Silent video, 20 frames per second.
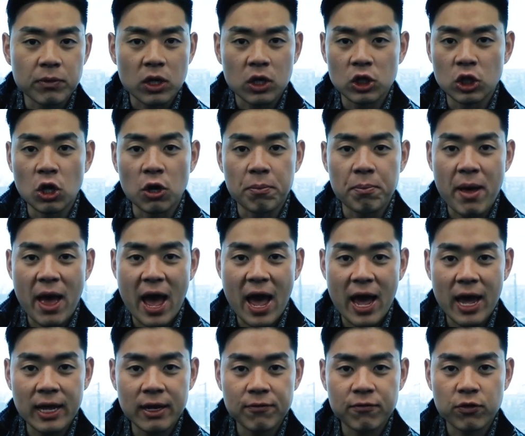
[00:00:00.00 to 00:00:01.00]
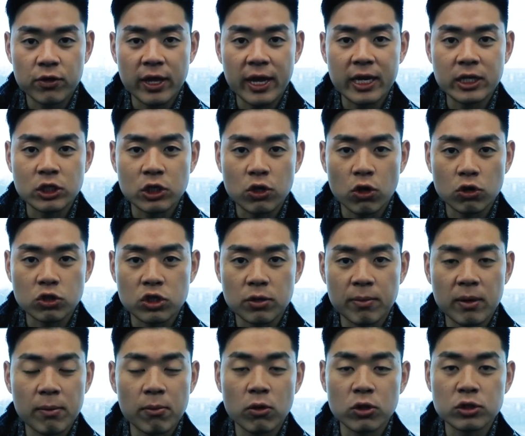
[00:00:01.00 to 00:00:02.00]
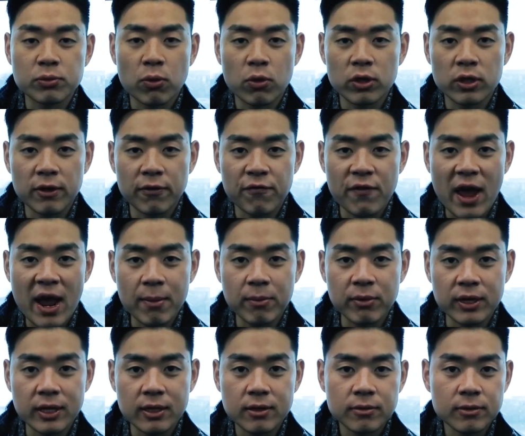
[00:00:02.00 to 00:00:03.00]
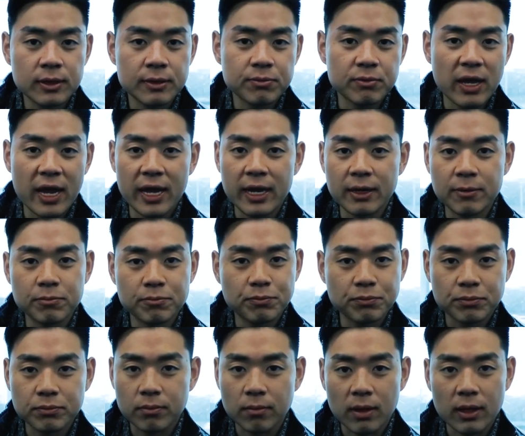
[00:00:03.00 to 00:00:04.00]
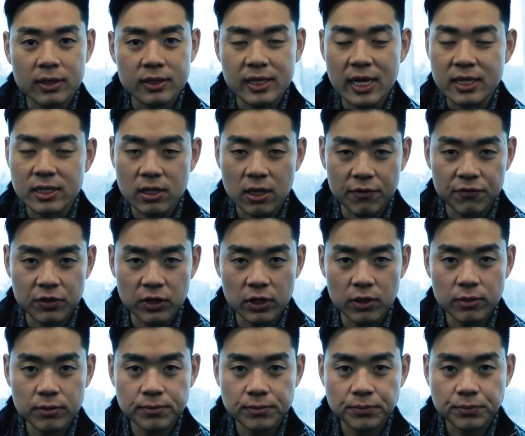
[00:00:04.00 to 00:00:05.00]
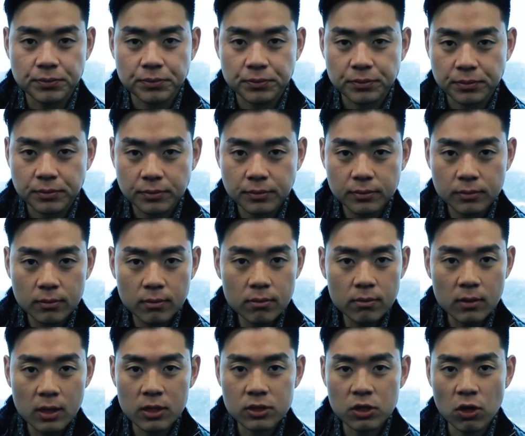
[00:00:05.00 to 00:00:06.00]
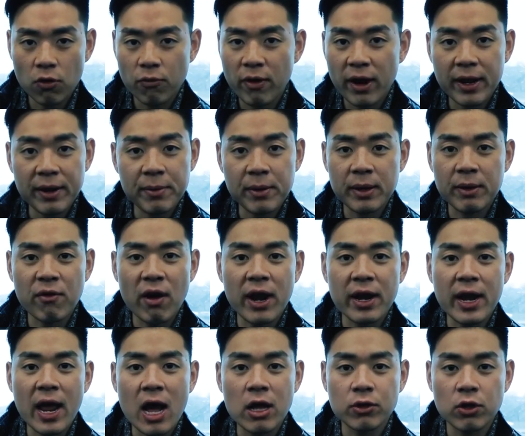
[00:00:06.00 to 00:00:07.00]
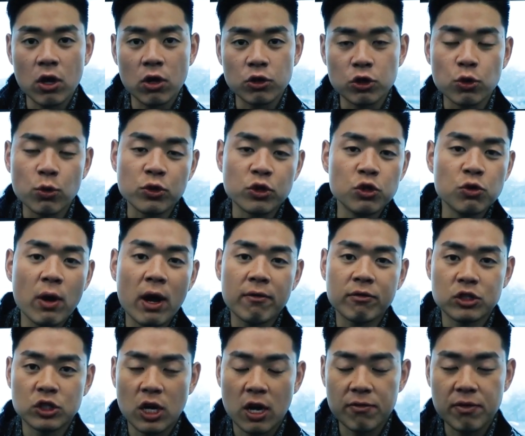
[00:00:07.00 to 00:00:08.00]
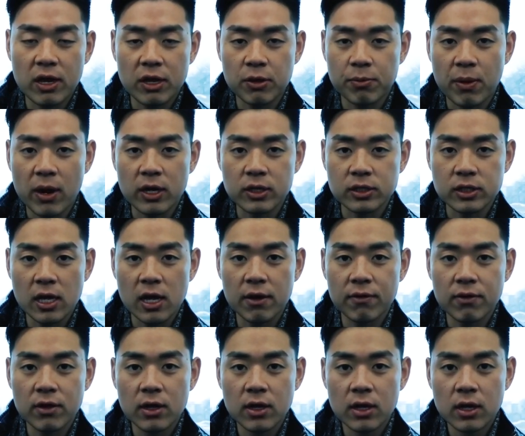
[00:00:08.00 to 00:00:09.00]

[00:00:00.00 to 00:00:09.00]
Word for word: look bad for the Asian culture, but most importantly, the family, they said stuff to you. So, maybe right now, though, you do have a job that your parents love,